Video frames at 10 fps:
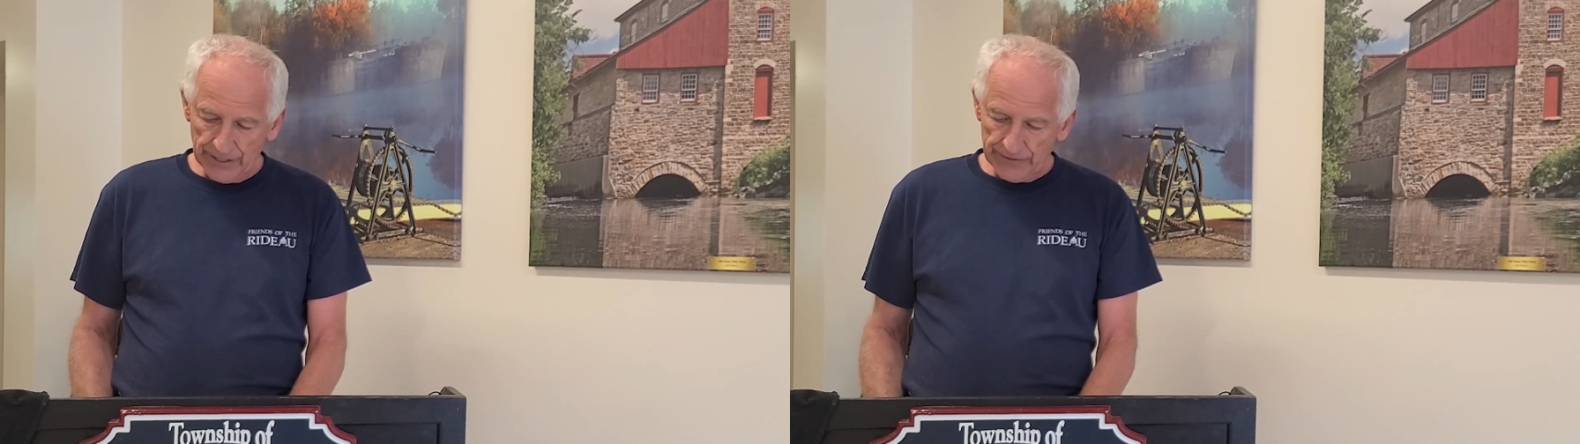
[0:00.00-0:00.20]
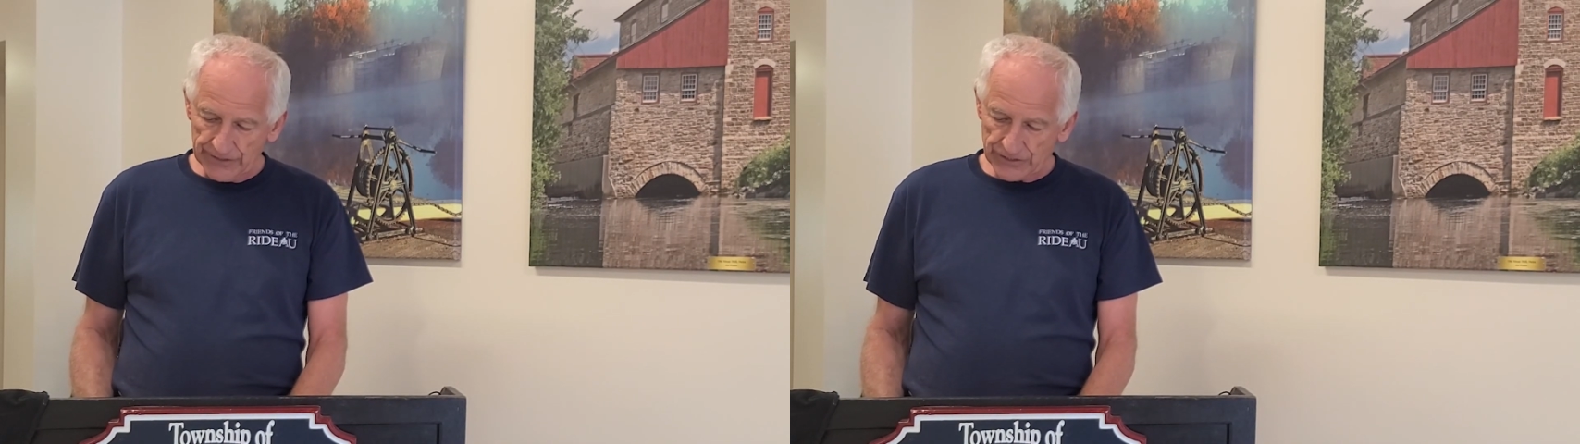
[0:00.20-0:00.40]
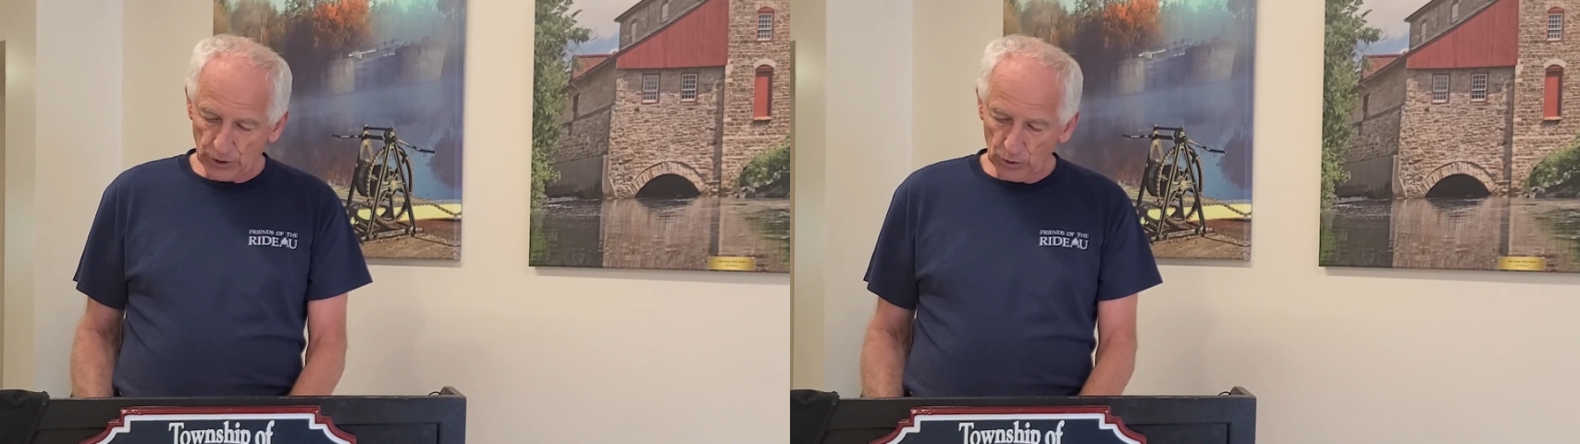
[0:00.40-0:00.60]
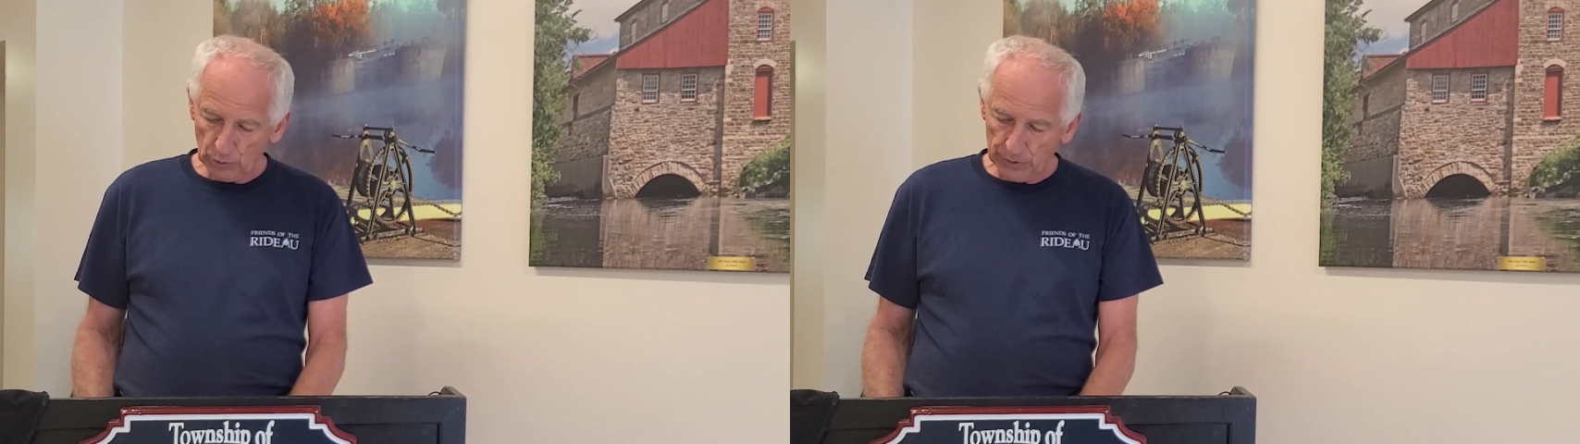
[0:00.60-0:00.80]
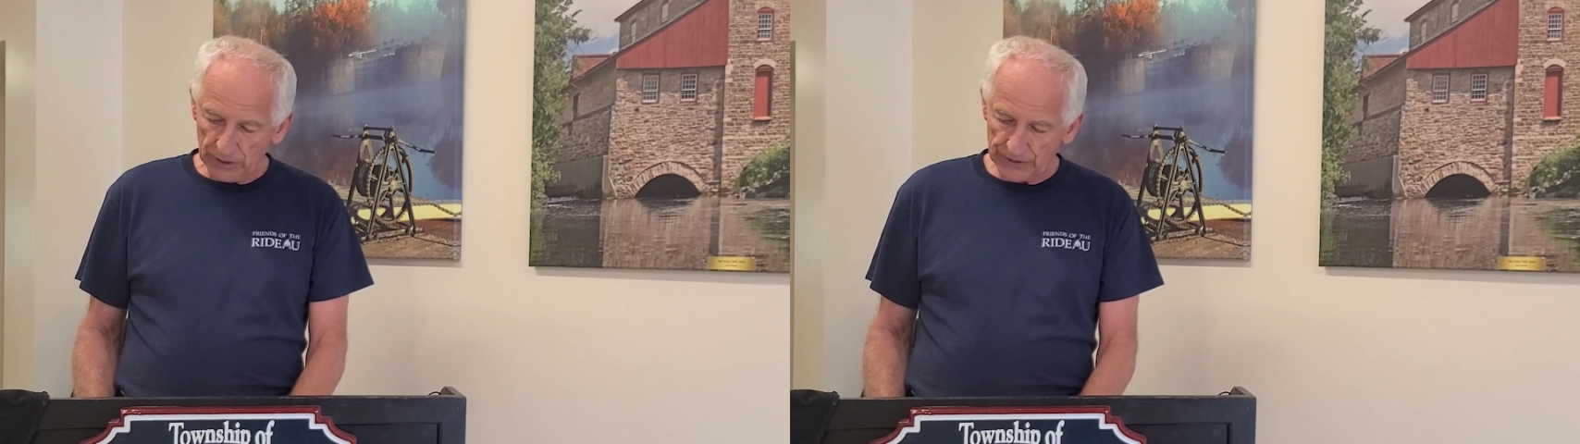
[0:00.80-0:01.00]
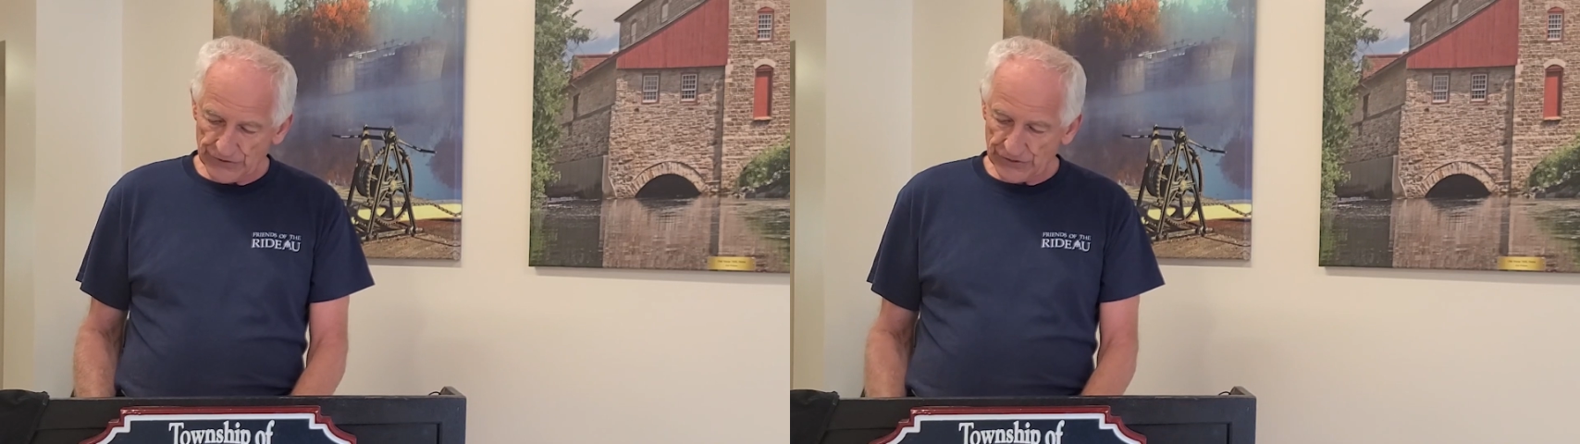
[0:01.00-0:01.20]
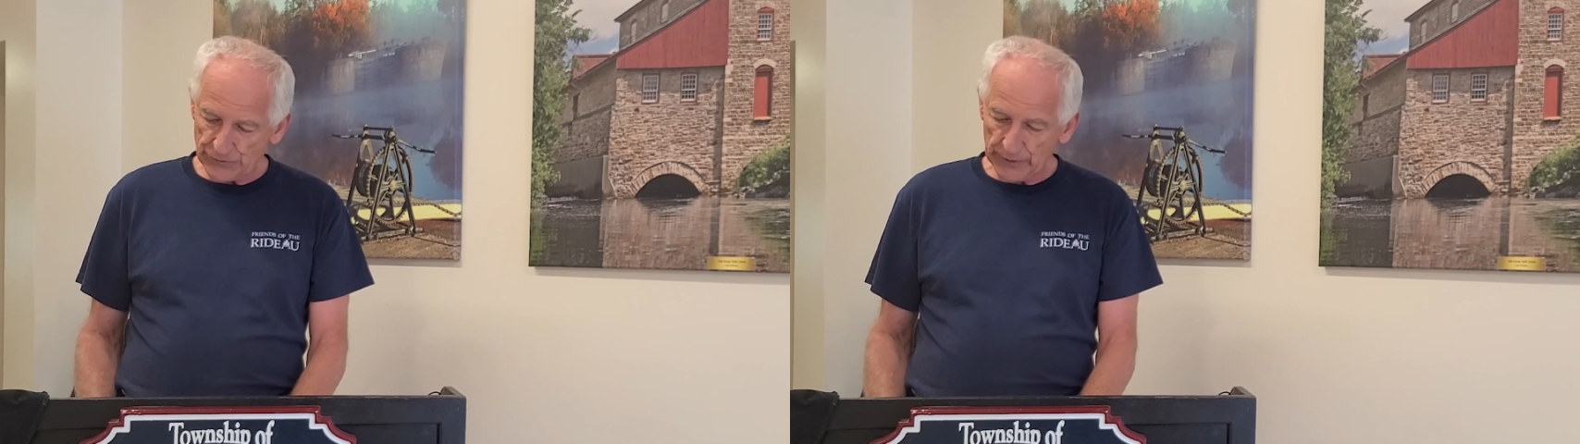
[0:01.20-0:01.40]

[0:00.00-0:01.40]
These local policies and